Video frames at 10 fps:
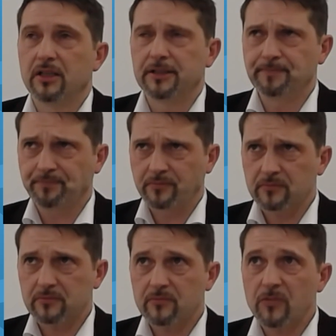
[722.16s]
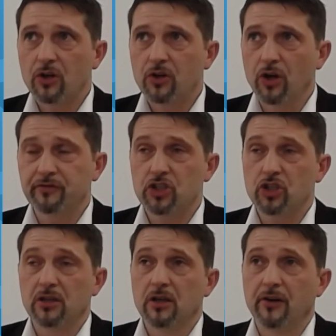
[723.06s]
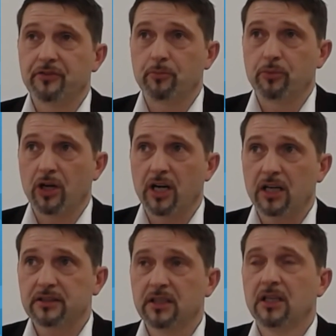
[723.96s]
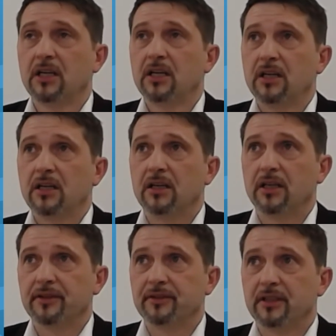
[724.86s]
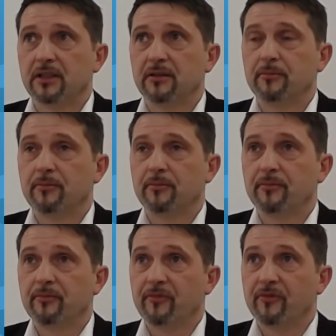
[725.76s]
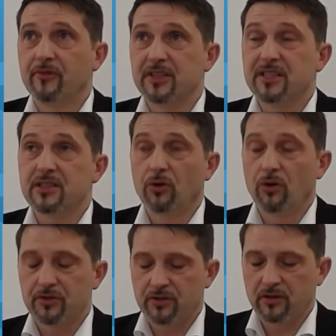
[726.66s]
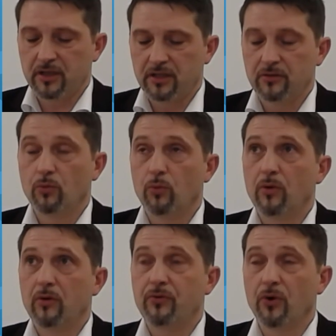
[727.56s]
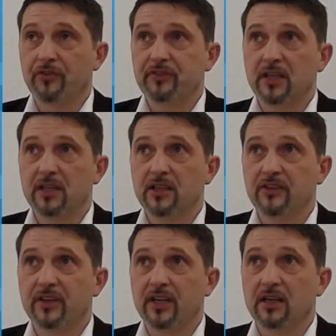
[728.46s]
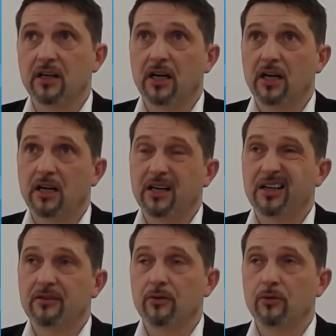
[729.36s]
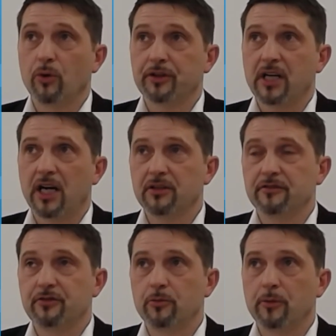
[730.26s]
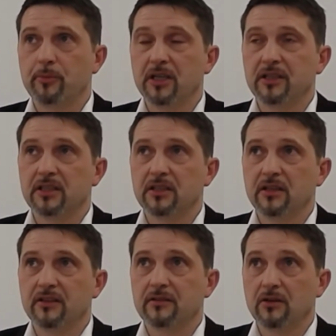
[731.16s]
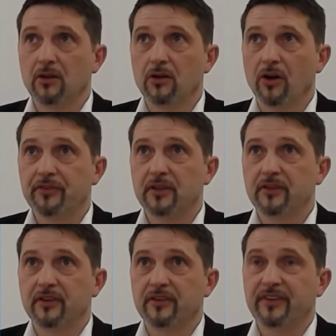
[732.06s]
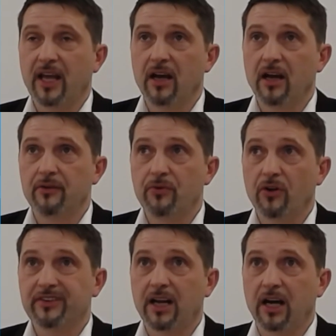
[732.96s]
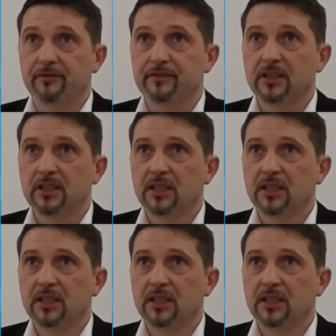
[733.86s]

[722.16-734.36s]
uh, curvature of the product and uh, this is also in first indice what kind of formability is lost in this uh, first life.